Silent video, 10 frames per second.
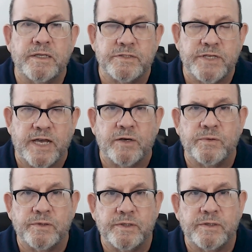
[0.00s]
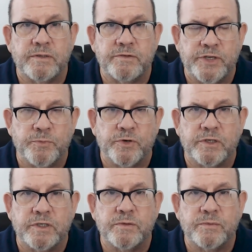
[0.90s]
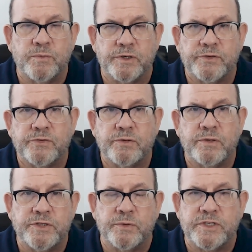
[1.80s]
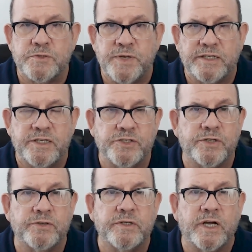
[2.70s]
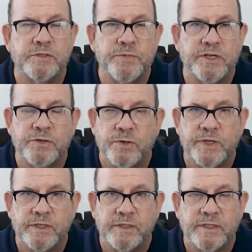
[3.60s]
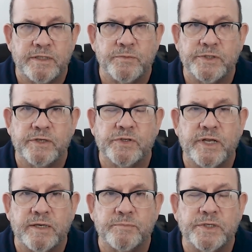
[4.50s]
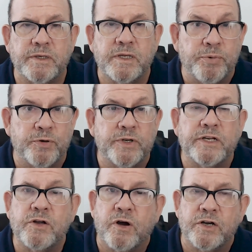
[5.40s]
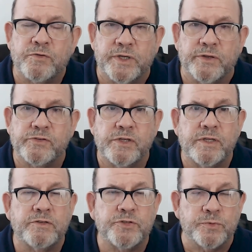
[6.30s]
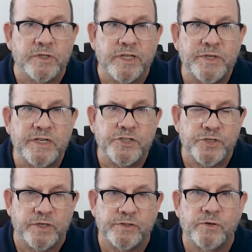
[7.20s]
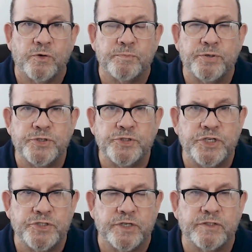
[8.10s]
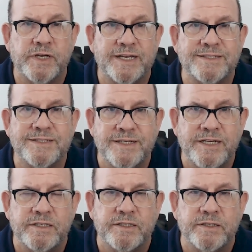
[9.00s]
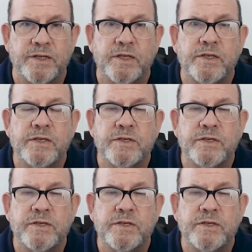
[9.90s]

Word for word: is how teamwork works. We don't expect each other not to be annoying. That will never happen. We put in guardrails to limit each other or push each other as needed